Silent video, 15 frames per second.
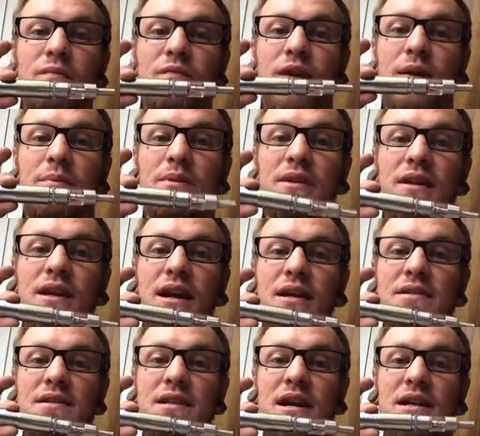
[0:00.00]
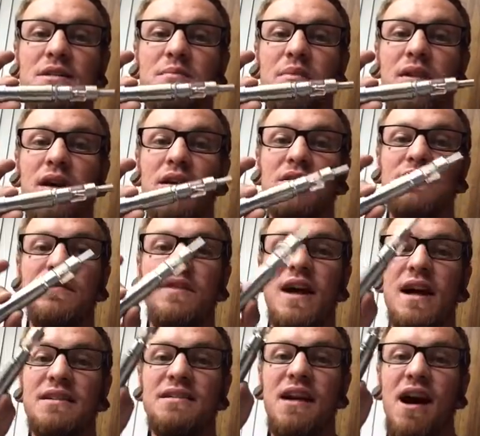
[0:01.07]
vaping the KTS Plus
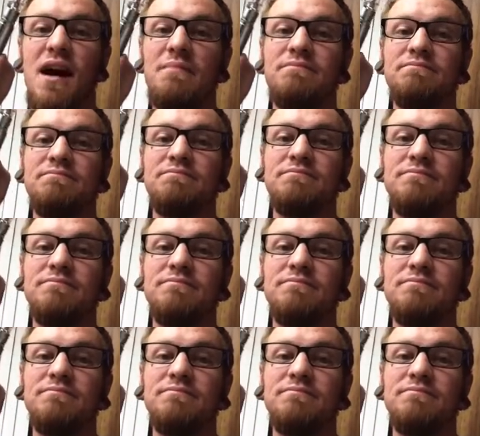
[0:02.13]
flat top,